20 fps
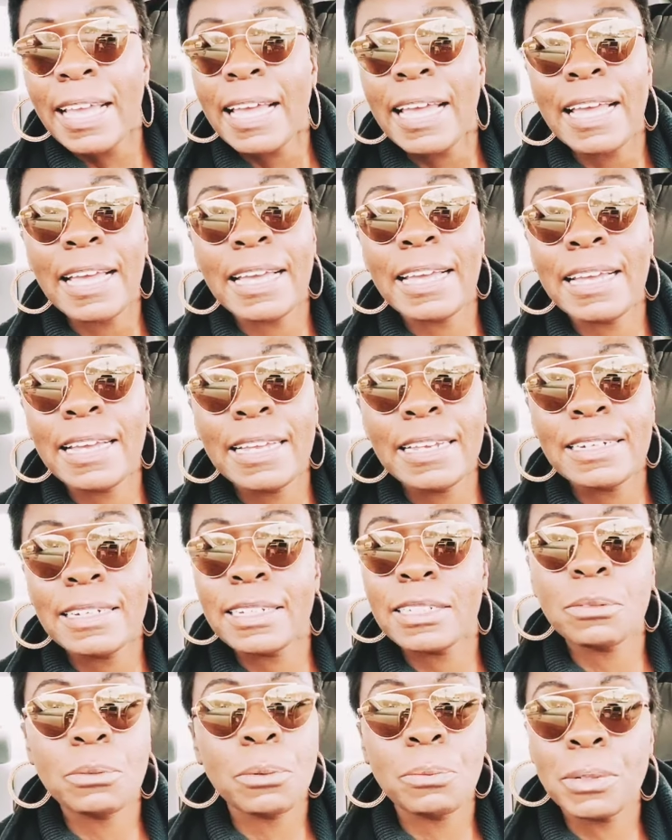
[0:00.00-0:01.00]
And
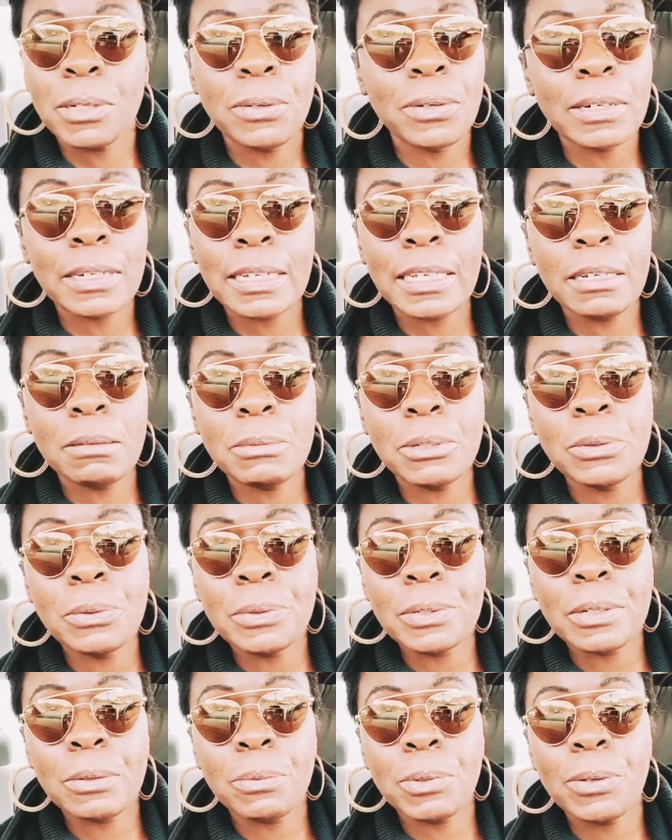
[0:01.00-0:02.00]
that's what we're going to keep
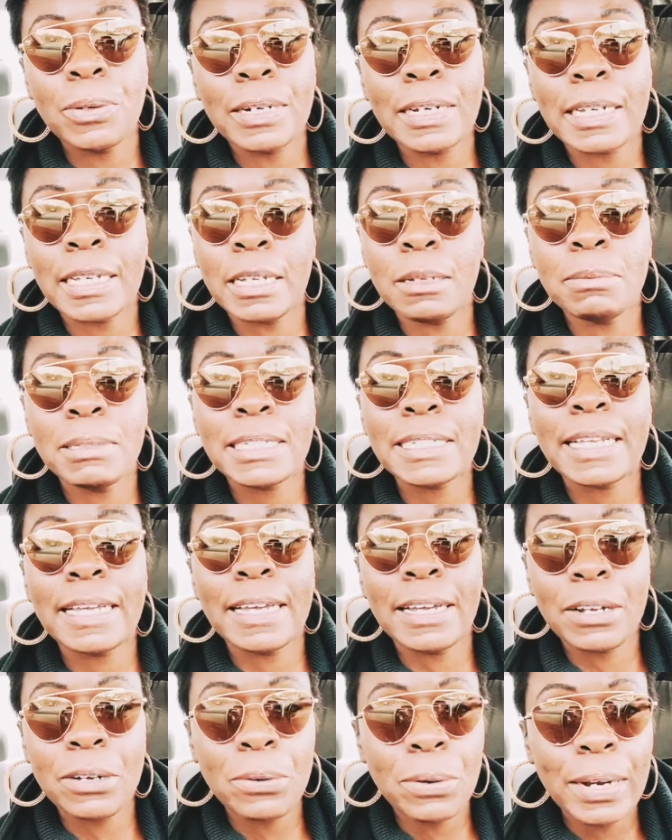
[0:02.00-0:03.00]
doing. We're going to keep
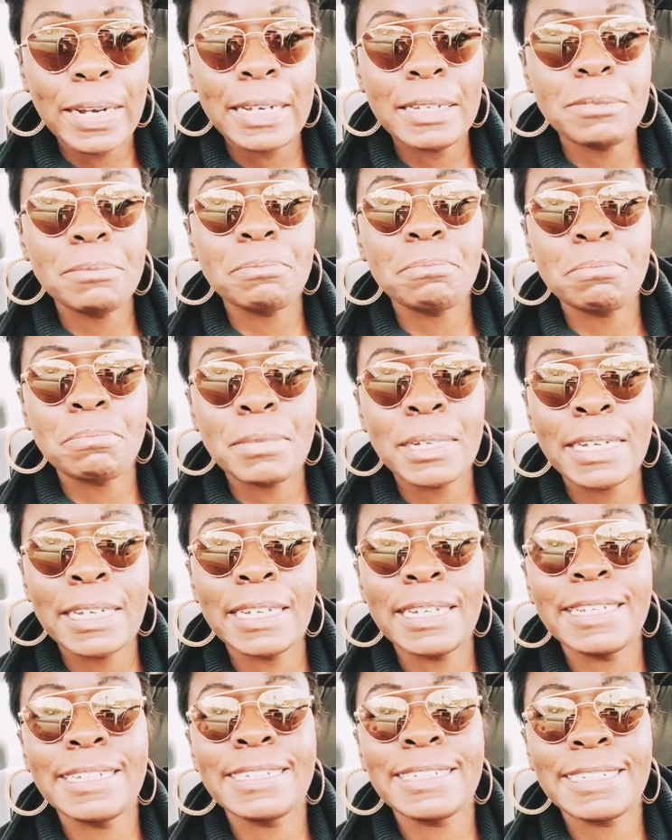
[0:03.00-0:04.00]
staying great,
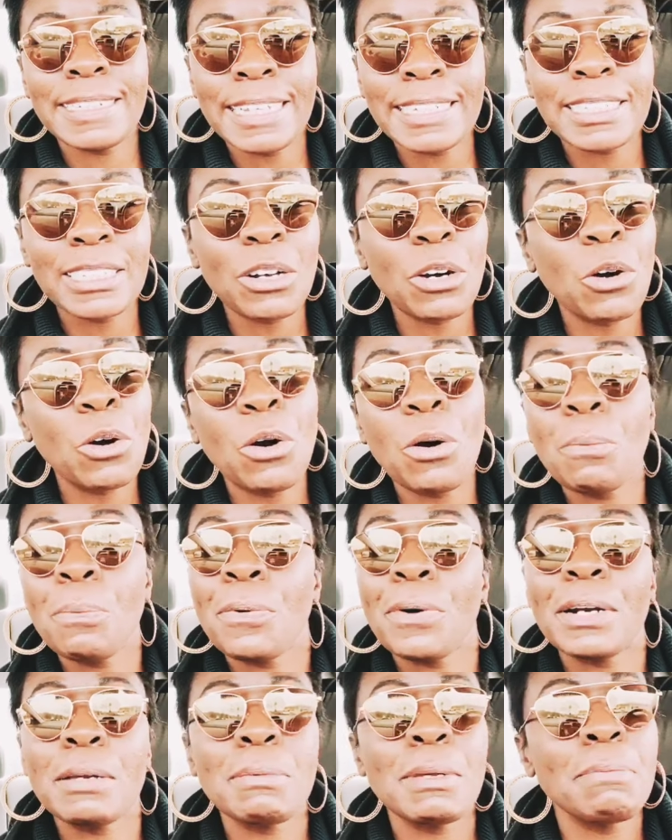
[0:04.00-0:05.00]
because that's the whole
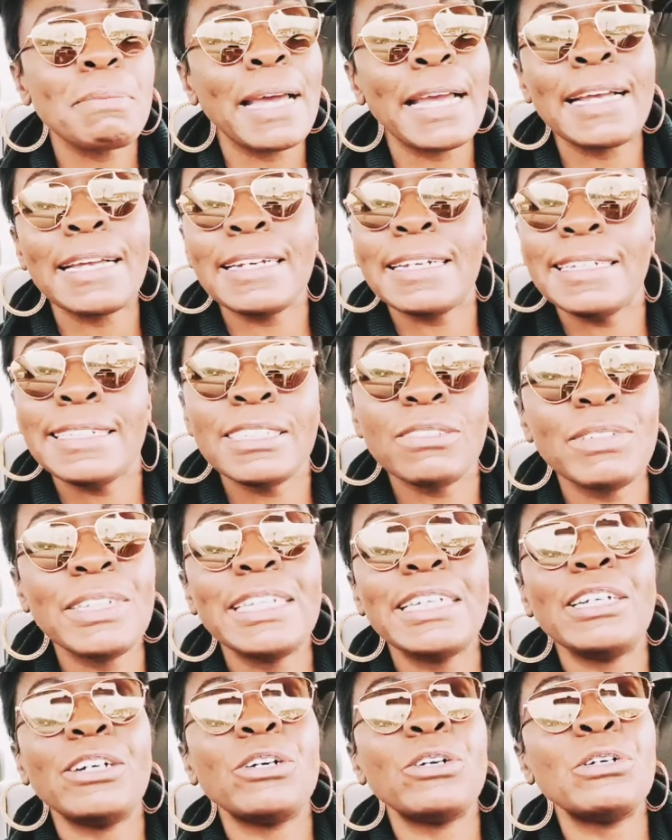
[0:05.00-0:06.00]
point of me making these
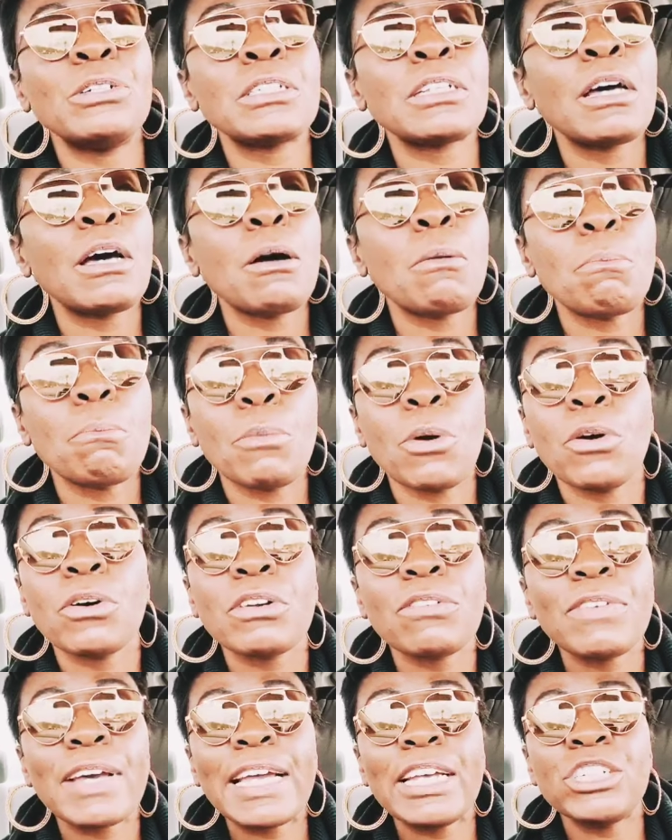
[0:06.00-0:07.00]
videos.
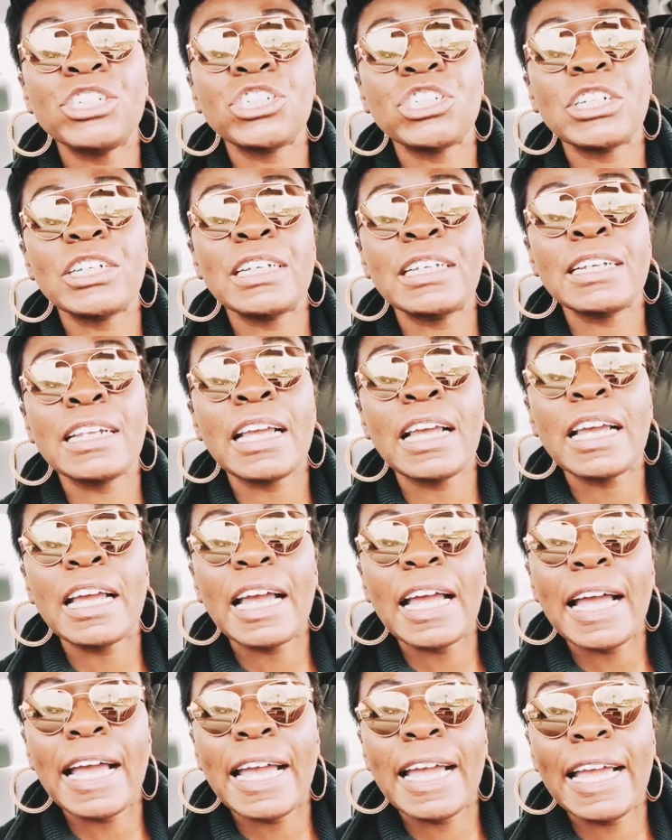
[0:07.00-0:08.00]
Motivation
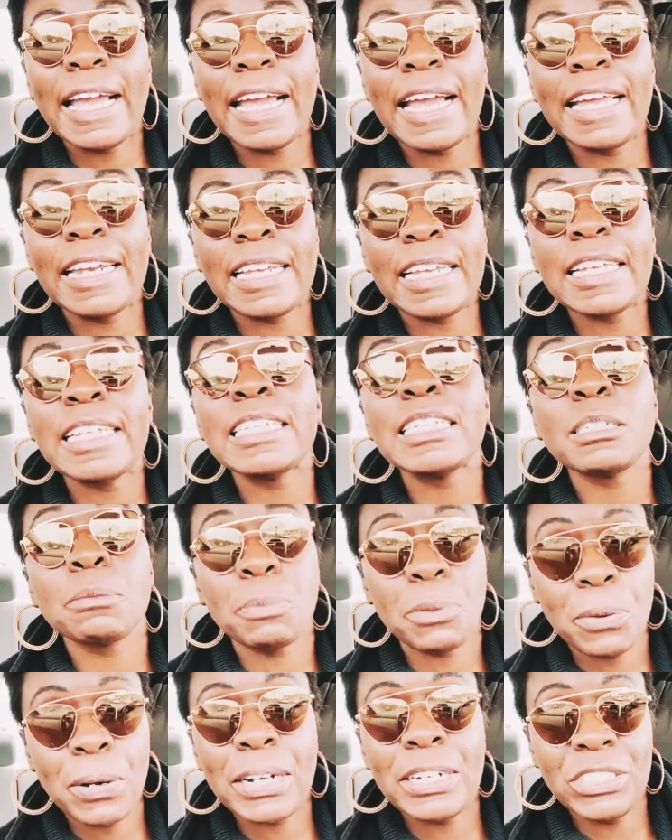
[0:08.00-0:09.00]
and
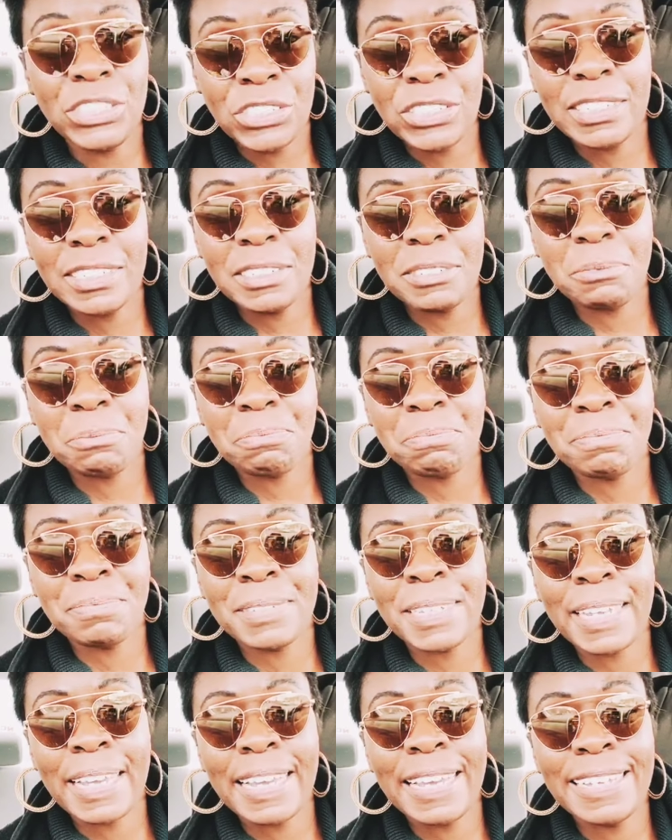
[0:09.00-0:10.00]
inspiration.
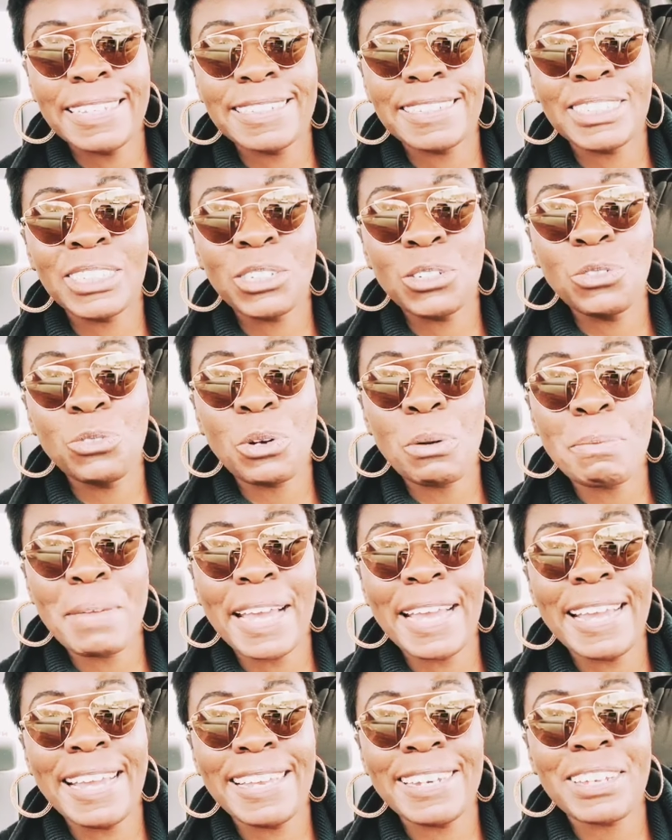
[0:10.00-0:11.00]
Okay. To
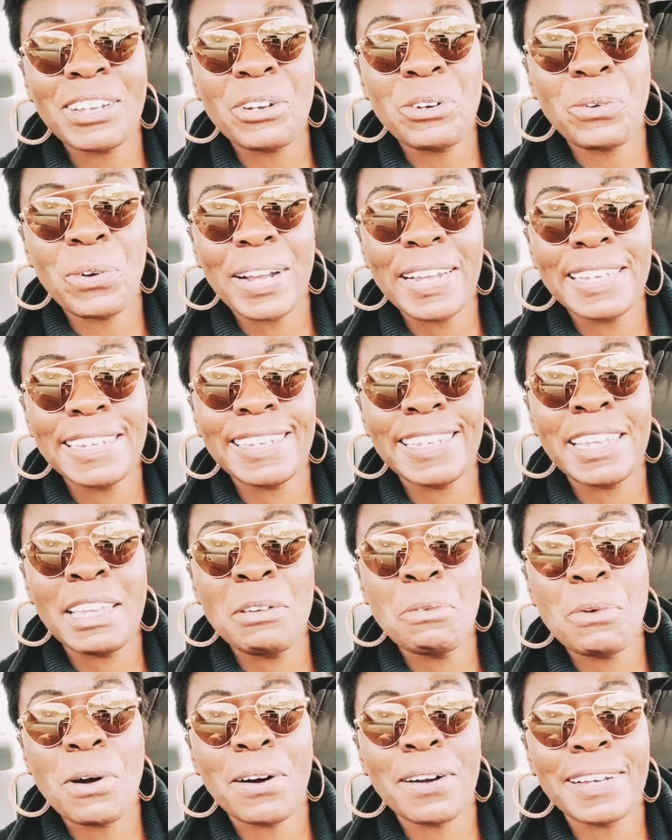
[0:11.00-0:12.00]
remain great.
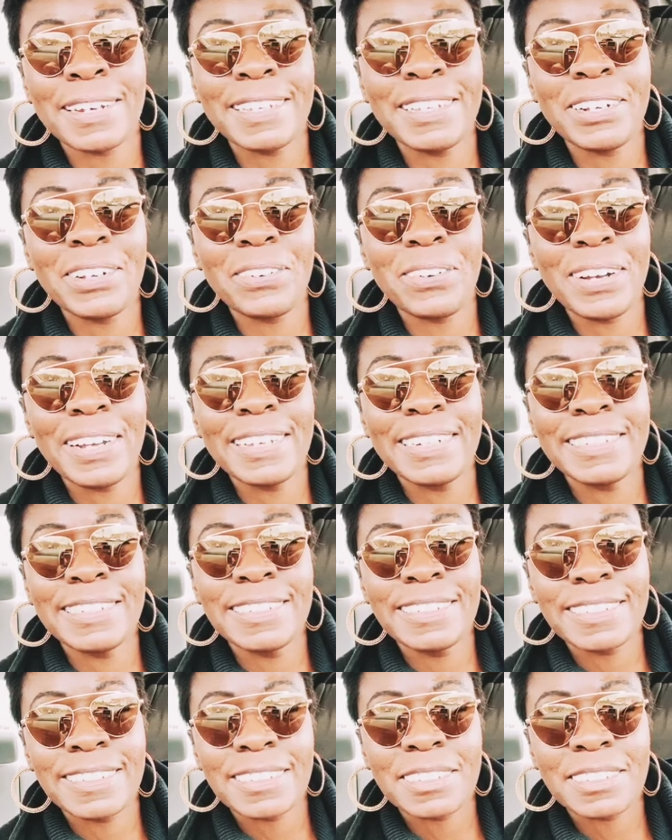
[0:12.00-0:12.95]
Keep walking in your greatness.